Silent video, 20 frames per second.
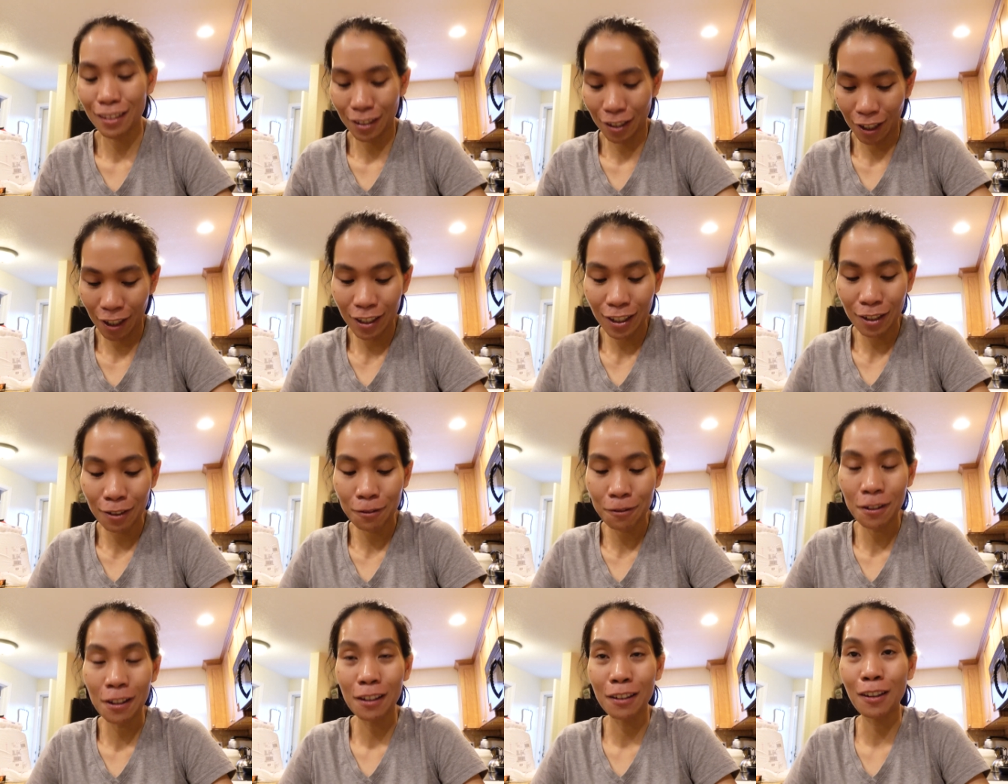I can
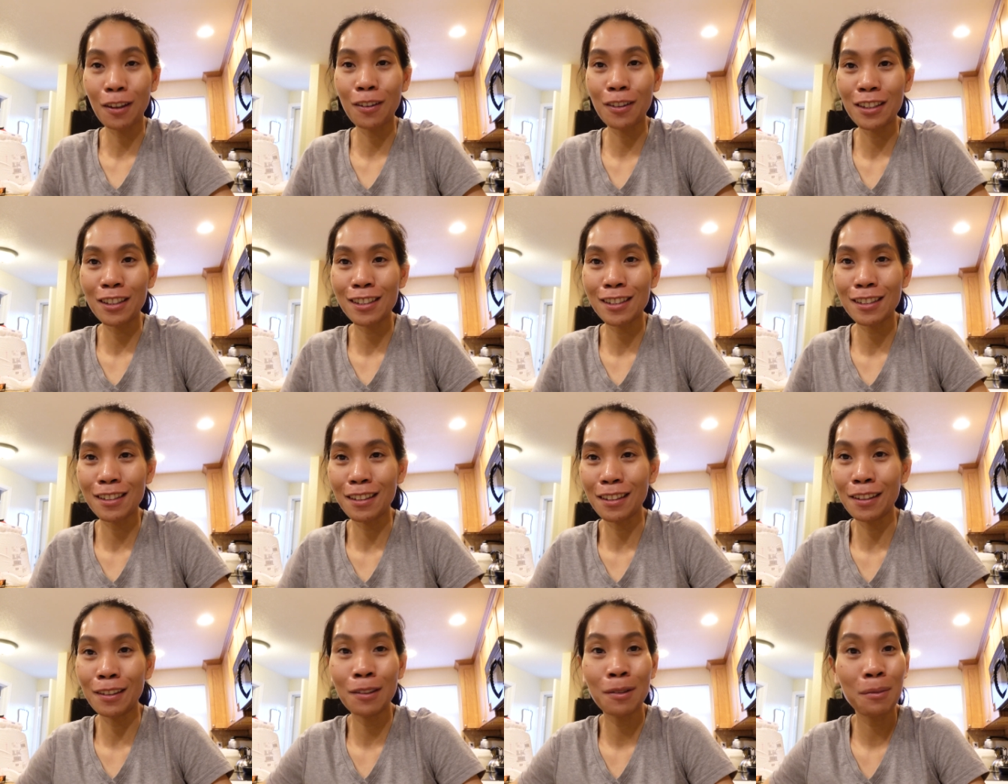feel now it's a
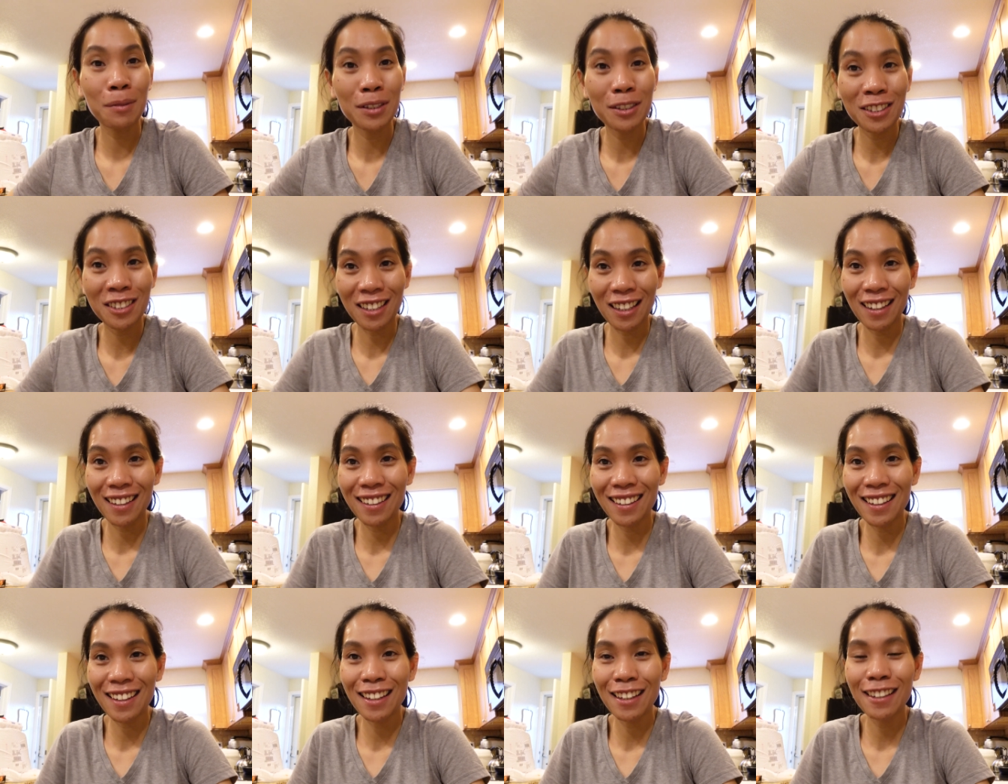little bit
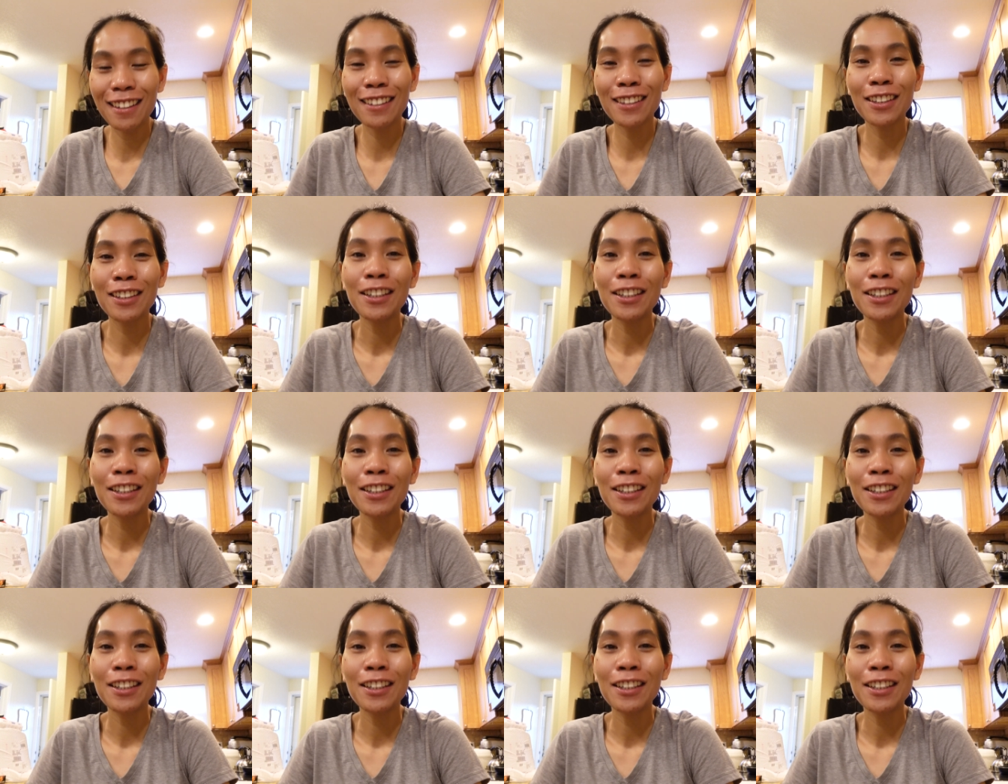shaking